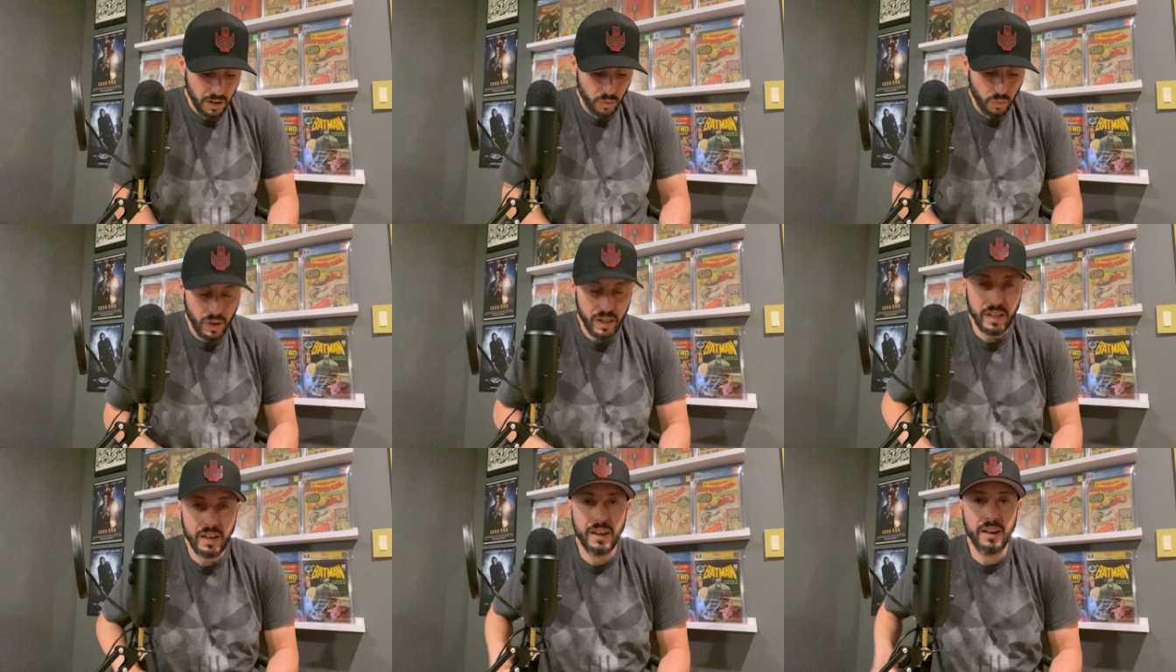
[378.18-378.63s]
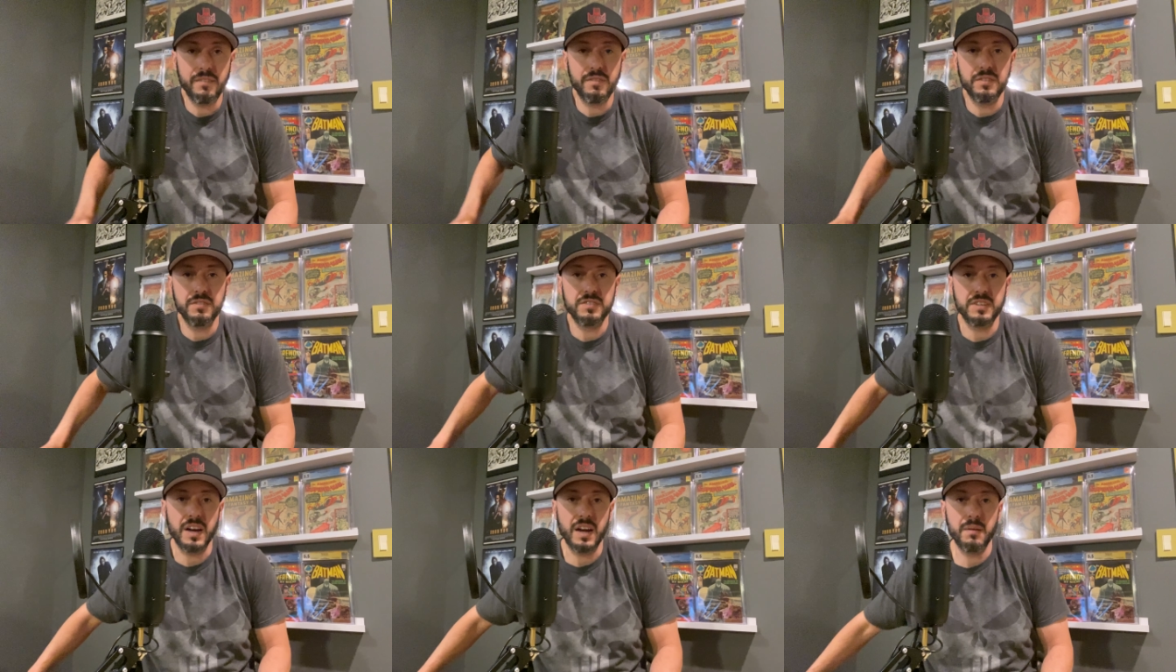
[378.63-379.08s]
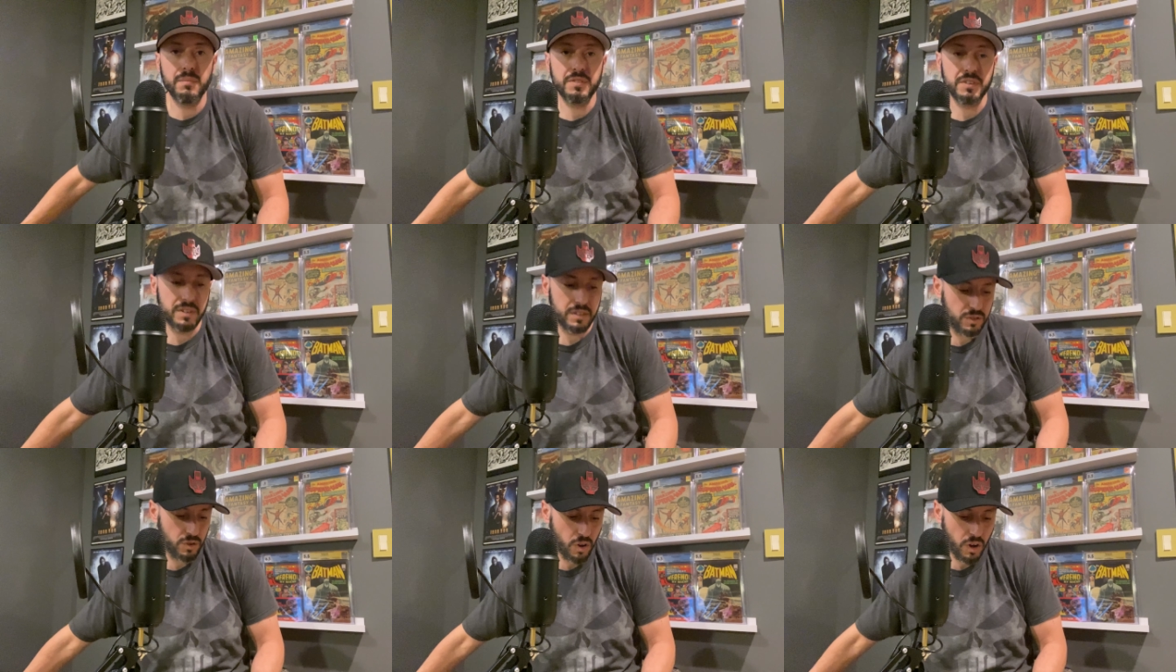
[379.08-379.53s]
while I have the time
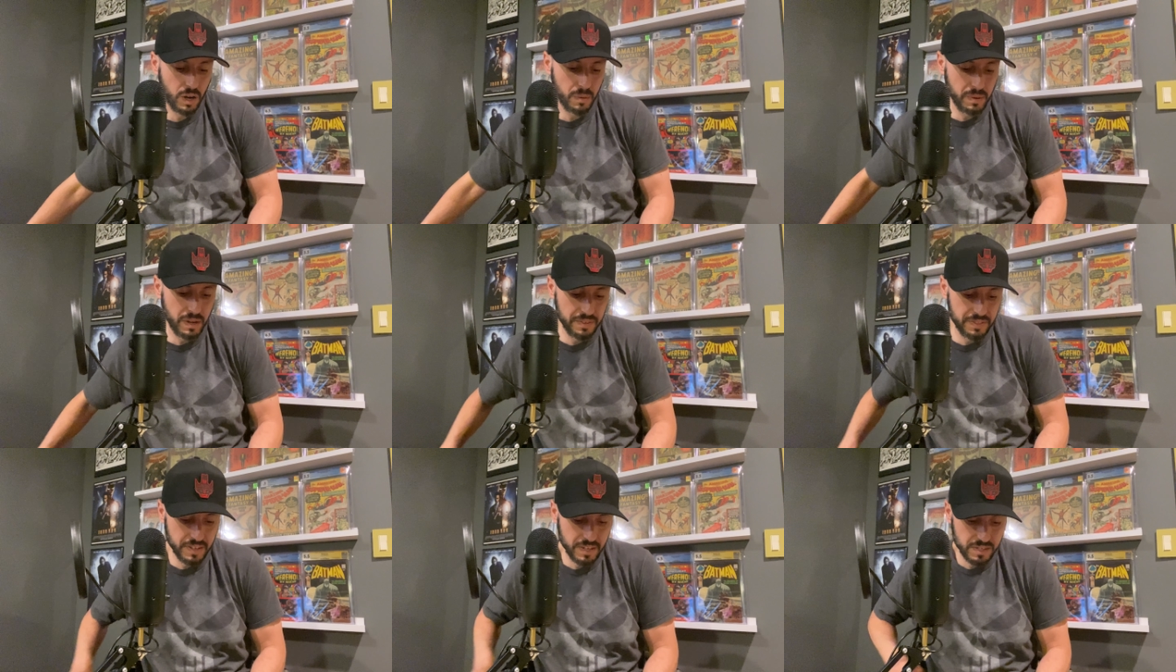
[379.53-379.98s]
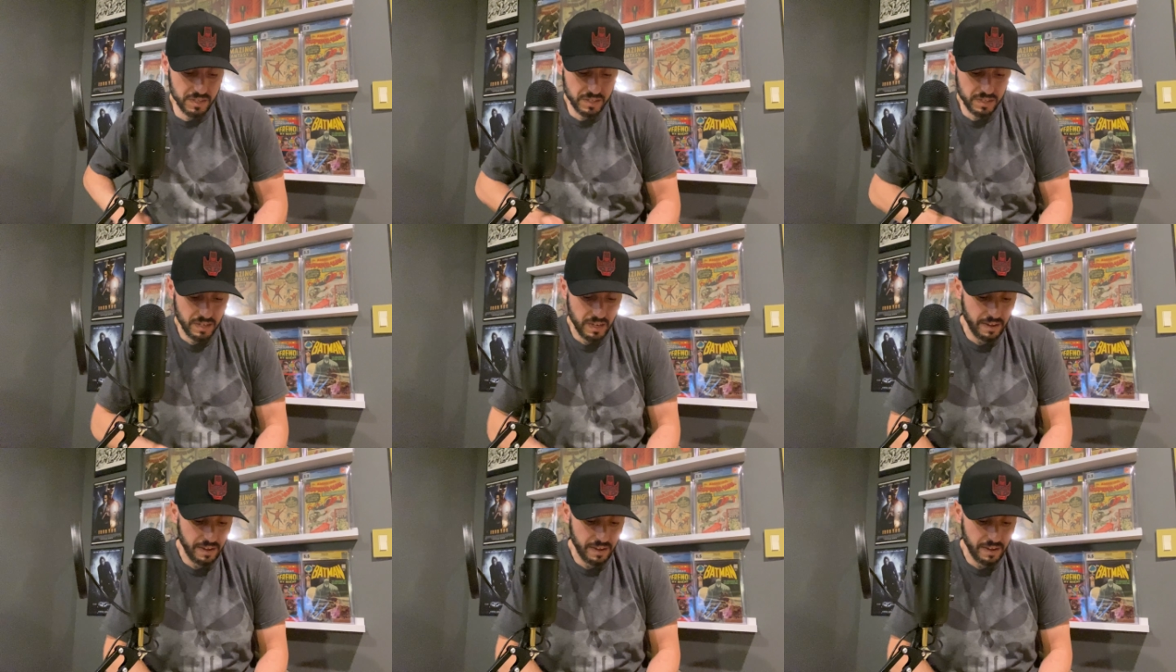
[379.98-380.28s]
to talk about this,